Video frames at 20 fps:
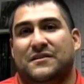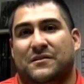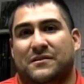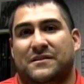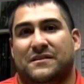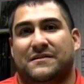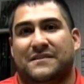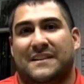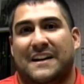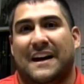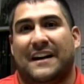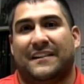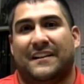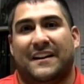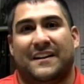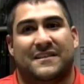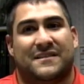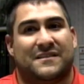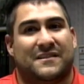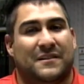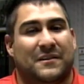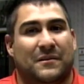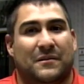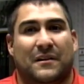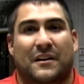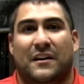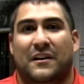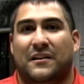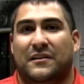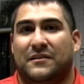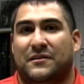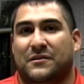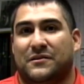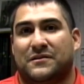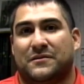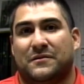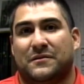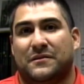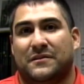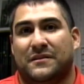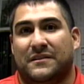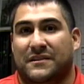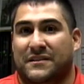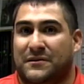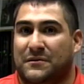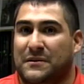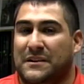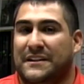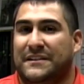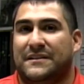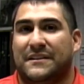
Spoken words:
Joseph sideline. So the three